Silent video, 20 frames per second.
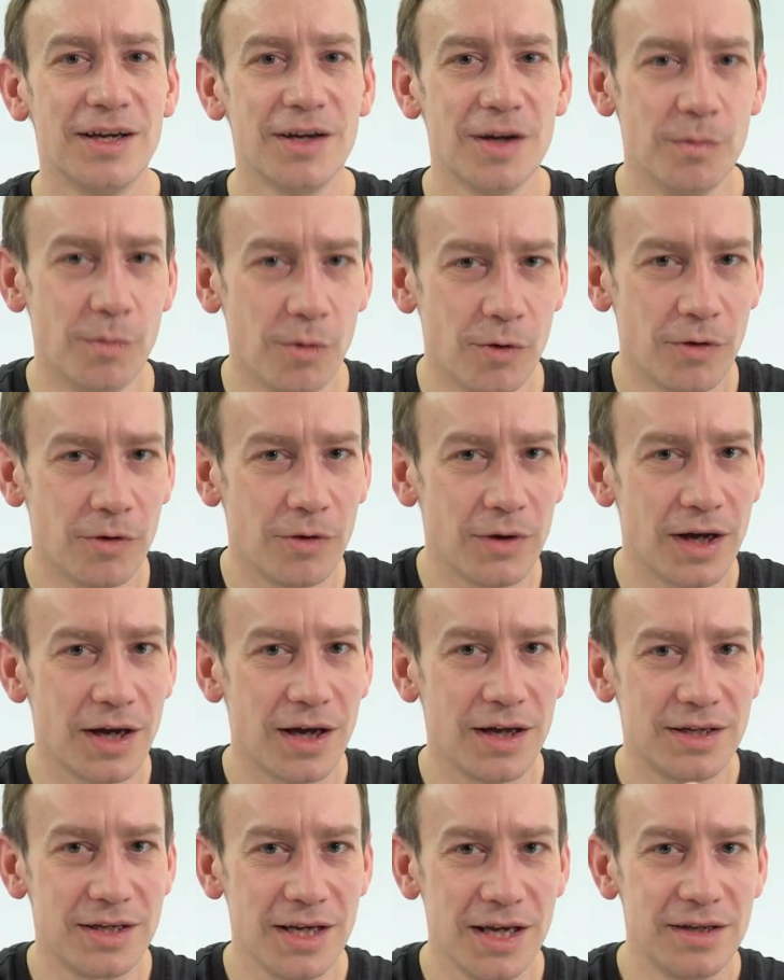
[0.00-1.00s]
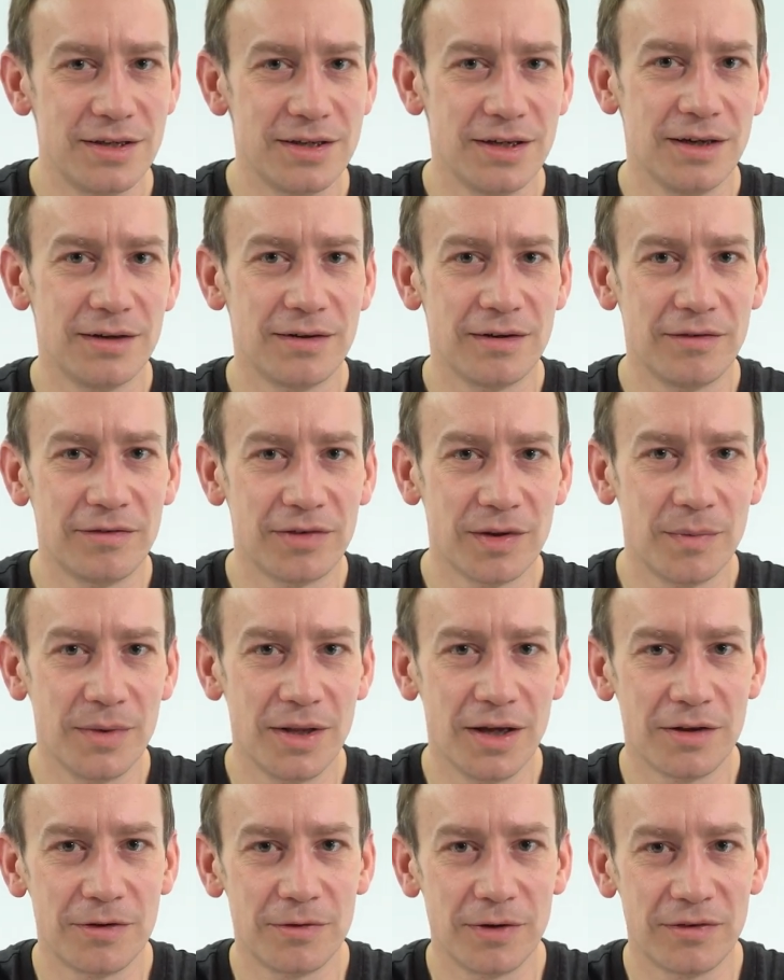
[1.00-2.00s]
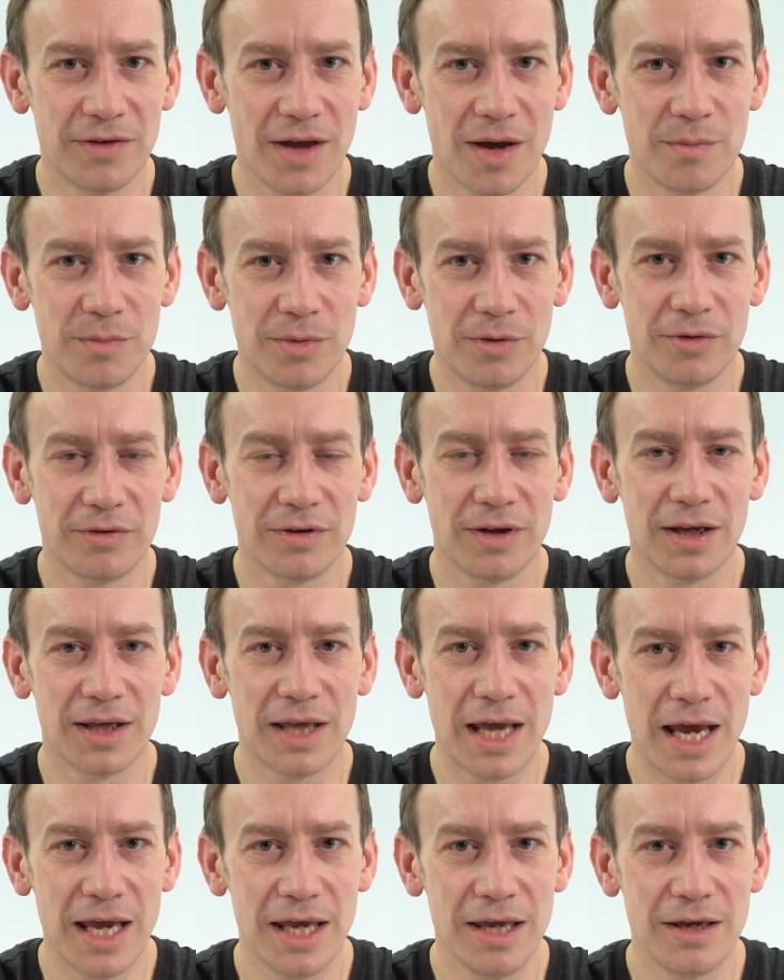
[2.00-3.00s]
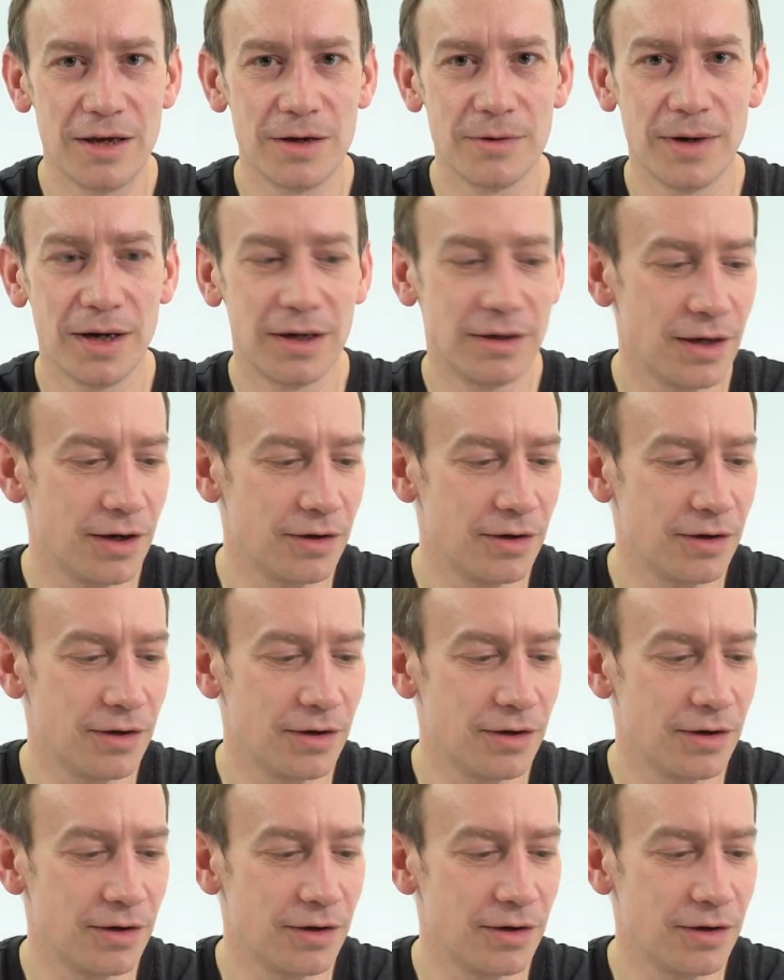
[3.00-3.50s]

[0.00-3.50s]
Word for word: and more uh, detailed than some of the other exam boards like AQA and